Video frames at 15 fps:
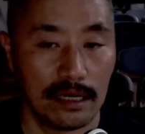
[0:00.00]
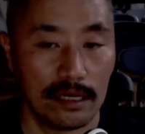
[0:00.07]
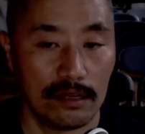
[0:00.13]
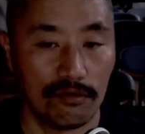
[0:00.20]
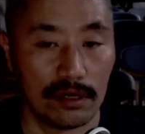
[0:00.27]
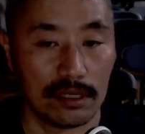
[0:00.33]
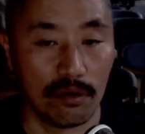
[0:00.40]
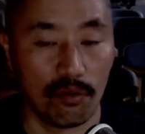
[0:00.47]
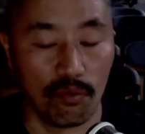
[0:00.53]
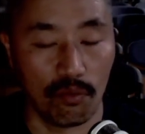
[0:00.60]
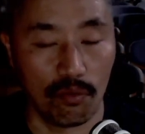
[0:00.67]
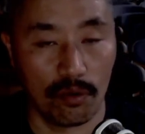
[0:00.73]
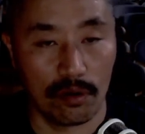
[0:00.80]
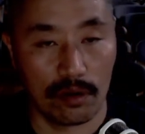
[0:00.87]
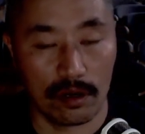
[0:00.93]
You are the
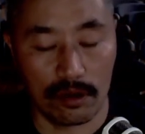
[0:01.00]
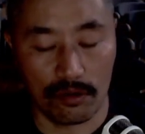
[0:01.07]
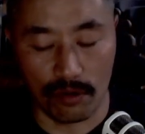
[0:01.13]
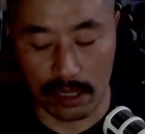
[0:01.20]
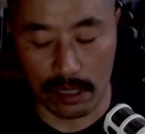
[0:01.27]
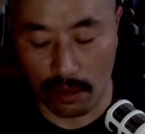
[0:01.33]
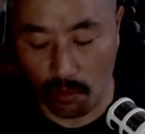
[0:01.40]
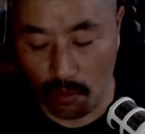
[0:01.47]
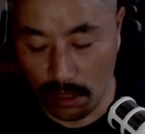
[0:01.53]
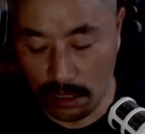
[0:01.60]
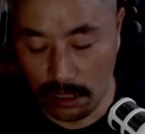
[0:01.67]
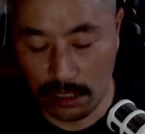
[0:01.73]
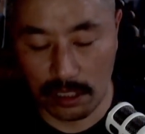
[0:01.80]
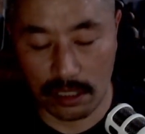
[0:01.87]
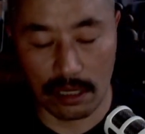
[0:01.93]
you are the
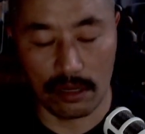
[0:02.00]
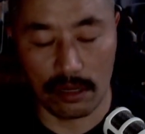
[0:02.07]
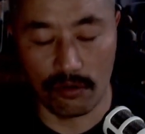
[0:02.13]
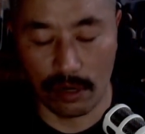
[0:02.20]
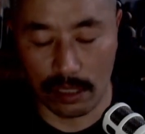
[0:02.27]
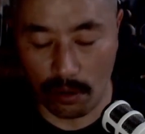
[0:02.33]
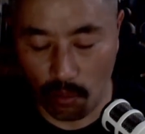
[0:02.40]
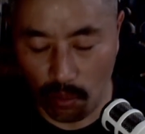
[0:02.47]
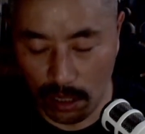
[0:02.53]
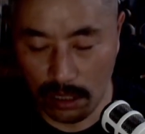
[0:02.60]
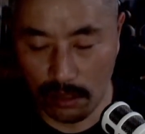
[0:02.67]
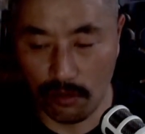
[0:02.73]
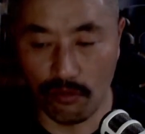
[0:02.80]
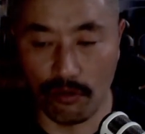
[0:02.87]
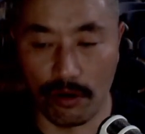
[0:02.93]
ones you are the one
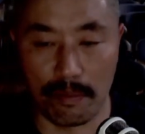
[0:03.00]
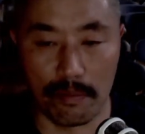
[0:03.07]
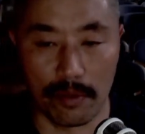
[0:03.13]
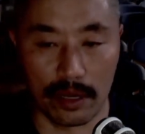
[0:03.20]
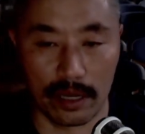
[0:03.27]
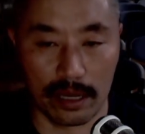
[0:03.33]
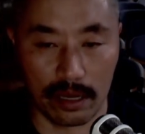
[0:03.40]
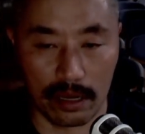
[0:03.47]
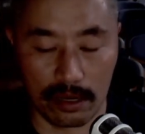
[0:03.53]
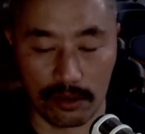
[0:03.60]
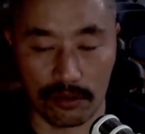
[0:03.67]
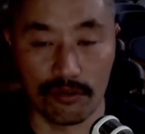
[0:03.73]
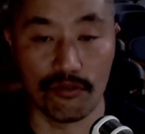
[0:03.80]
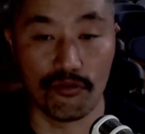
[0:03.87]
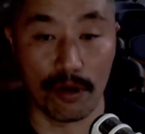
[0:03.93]
who re,
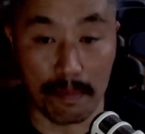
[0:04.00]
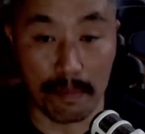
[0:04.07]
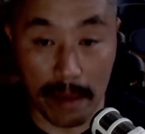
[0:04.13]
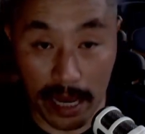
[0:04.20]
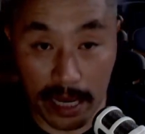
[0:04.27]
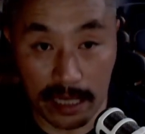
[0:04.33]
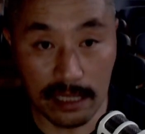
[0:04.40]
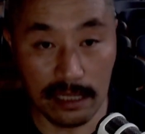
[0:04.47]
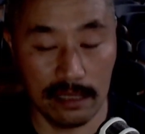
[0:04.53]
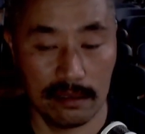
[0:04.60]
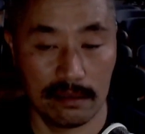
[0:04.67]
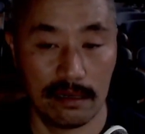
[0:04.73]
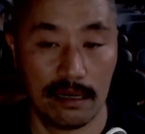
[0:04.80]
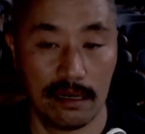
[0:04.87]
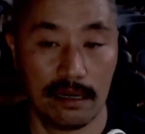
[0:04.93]
you remained,
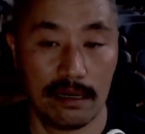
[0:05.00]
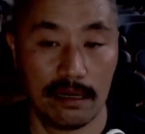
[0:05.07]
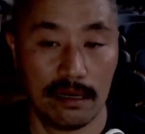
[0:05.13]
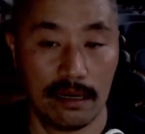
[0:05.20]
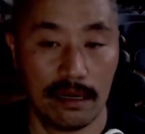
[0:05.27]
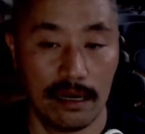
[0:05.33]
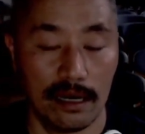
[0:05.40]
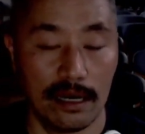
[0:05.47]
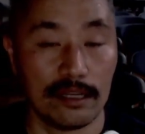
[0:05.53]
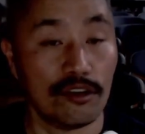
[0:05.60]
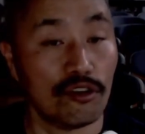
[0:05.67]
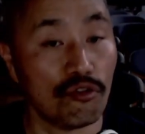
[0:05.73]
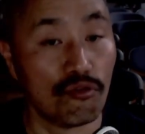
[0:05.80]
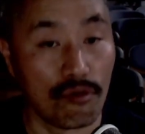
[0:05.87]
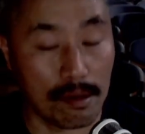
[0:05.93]
and
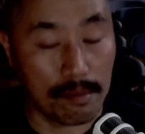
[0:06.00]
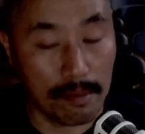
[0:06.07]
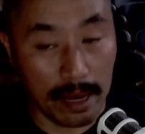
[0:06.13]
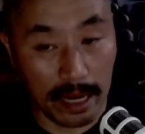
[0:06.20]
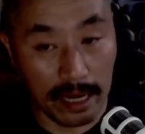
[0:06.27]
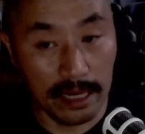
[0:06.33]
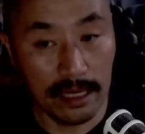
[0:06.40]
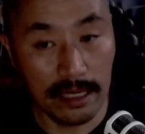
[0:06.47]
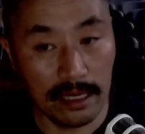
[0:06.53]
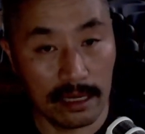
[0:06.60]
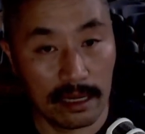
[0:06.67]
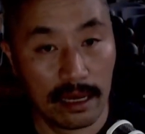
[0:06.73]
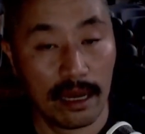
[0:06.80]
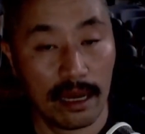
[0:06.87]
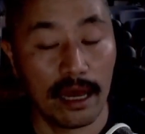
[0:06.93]
you remain,
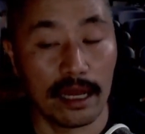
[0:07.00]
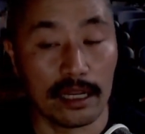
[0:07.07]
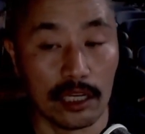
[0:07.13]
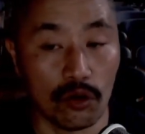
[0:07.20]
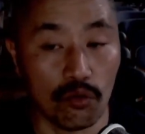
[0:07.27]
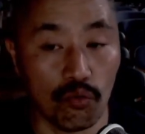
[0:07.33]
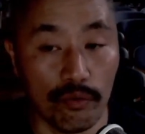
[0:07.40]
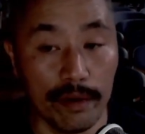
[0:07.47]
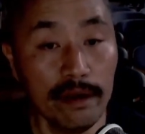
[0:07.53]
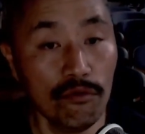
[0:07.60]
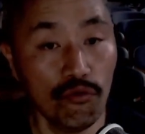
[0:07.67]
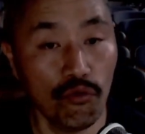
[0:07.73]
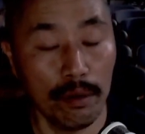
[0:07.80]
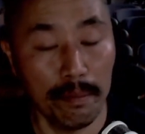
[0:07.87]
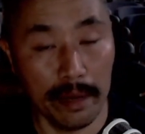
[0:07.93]
and you will
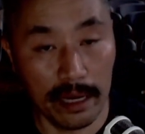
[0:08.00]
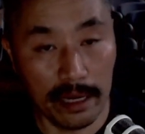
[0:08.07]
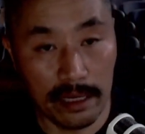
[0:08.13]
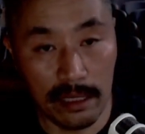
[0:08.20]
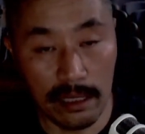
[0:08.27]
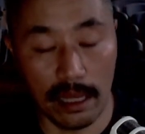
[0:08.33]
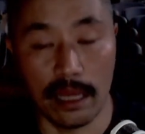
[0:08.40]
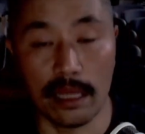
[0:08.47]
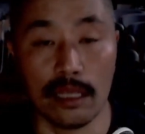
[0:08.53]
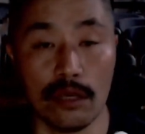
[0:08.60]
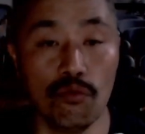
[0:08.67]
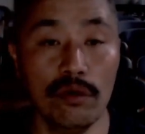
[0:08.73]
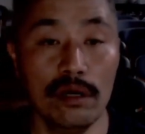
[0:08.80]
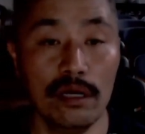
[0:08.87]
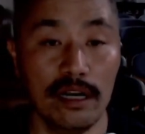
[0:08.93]
remain, and you
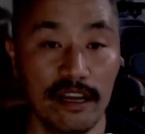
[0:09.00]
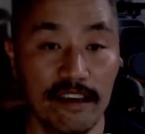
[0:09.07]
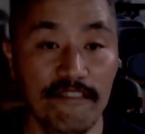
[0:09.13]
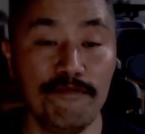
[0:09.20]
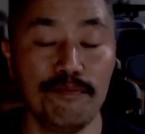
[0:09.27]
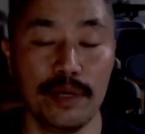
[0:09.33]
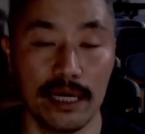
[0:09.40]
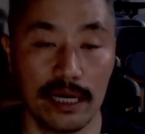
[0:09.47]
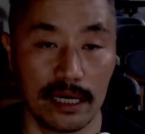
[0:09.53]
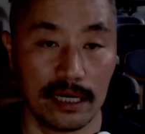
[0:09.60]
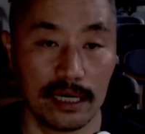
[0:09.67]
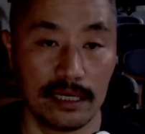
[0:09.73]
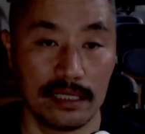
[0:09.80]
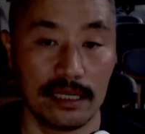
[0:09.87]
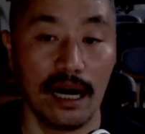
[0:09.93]
will leave
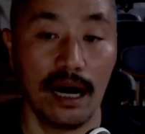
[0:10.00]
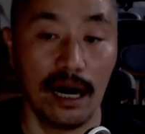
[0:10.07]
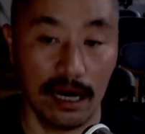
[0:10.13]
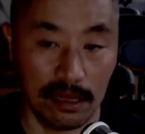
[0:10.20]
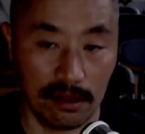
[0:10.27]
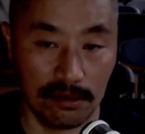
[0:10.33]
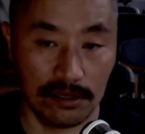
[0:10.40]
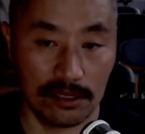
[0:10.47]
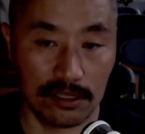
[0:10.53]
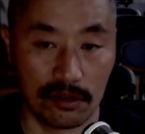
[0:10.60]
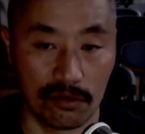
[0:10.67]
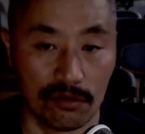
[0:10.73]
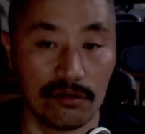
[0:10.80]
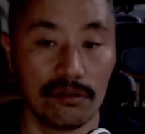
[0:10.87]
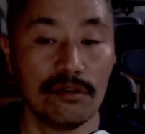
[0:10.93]
behind others
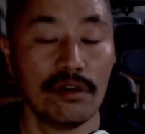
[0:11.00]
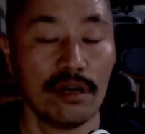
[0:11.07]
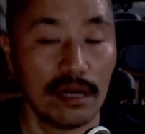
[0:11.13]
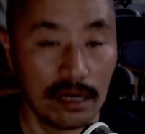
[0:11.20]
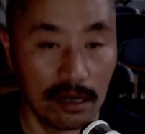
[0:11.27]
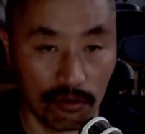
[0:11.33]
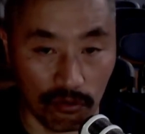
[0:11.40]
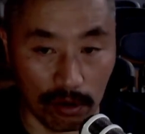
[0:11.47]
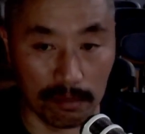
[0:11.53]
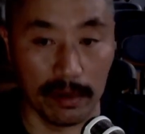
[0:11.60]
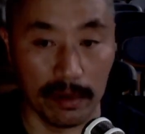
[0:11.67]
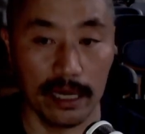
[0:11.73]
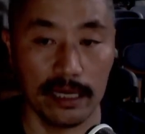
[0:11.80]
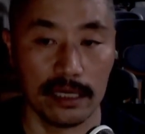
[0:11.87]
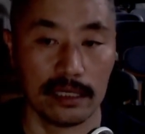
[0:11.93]
to
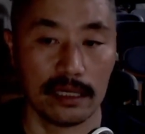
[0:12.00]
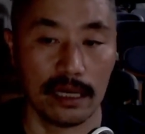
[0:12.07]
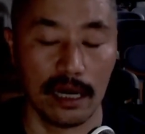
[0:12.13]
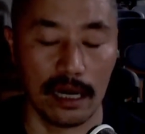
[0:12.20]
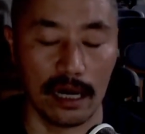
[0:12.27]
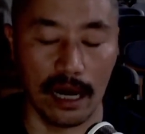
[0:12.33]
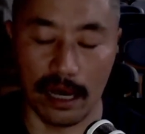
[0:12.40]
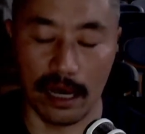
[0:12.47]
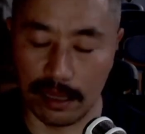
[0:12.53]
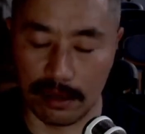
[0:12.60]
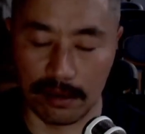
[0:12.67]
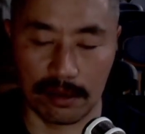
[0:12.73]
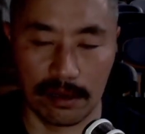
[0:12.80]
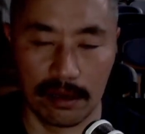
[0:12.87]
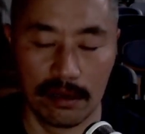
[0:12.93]
remain.
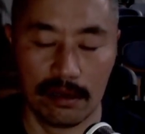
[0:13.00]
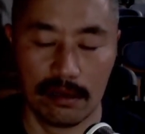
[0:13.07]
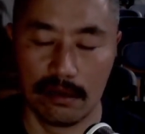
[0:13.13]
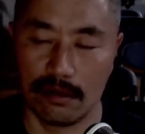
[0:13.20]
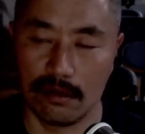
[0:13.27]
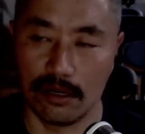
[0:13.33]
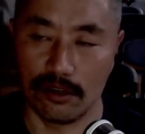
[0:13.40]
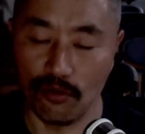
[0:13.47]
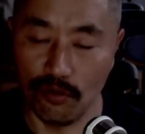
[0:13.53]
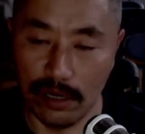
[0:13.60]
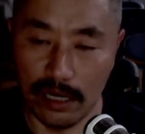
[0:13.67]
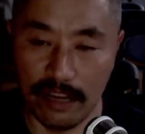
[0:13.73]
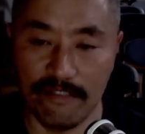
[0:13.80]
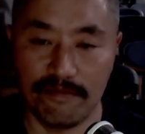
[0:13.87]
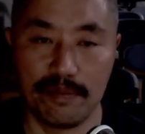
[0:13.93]
Other, you will
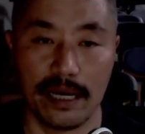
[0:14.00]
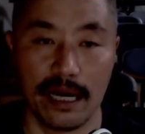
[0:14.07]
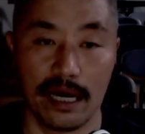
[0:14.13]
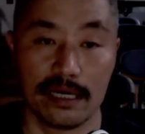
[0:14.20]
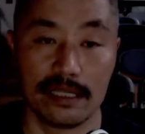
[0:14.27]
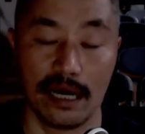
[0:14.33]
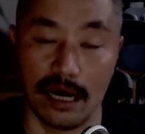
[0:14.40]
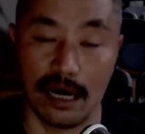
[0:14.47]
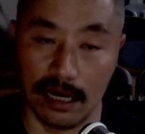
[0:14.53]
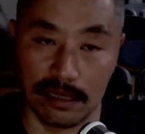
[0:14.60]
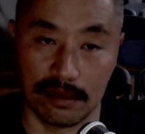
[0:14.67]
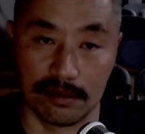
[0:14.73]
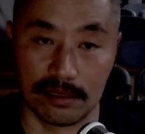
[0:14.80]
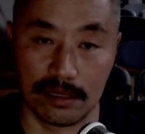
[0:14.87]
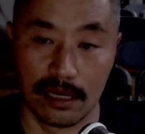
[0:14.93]
leave behind
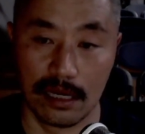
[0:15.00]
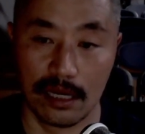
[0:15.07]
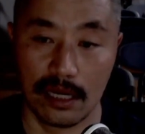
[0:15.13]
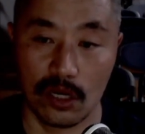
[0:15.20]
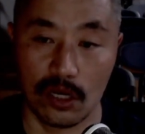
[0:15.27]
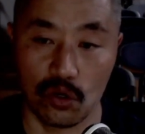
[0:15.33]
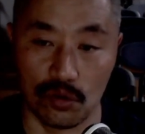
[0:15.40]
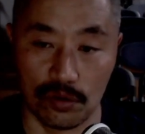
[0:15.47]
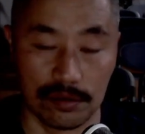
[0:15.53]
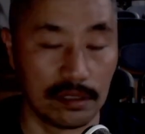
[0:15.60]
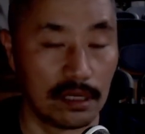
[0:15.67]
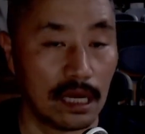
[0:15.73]
others who